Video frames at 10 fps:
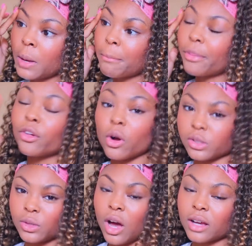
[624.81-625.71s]
but they're
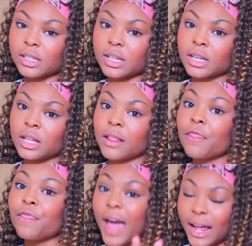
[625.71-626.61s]
also toxic.
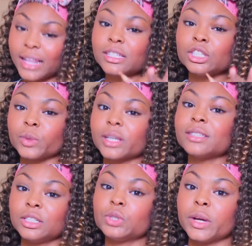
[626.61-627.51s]
That is a tricky
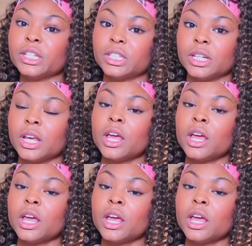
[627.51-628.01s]
situation.